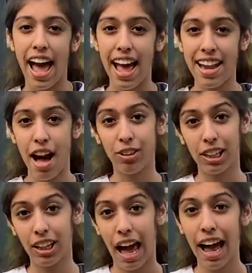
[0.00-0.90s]
And now the
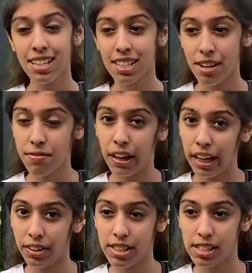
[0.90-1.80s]
last and
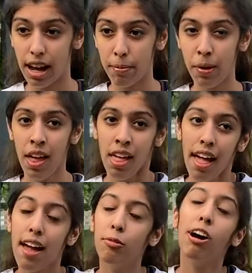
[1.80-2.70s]
final step,
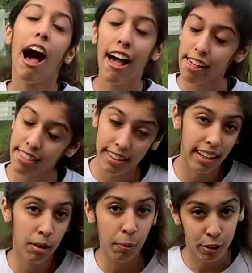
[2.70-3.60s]
and what I
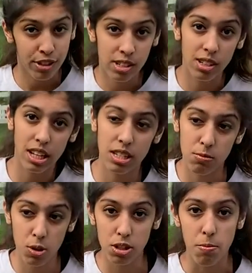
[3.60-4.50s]
think personally is the
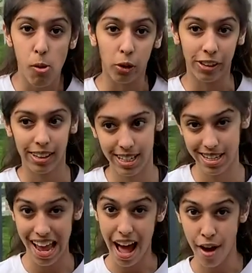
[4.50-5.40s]
most important, is
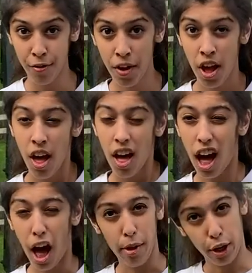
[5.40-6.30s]
F,
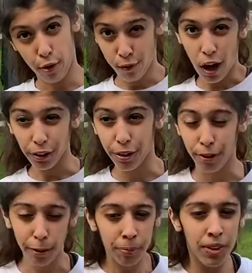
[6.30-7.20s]
your follow through.